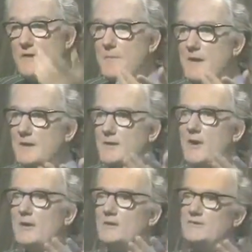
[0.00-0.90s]
I mean, in an
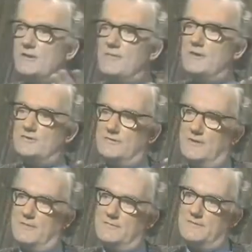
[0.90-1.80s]
earlier generation,
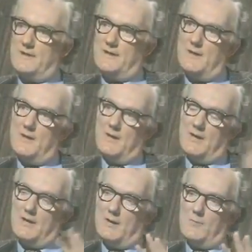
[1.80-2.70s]
there was
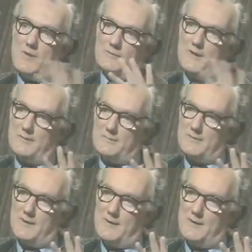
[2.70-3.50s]
a well-known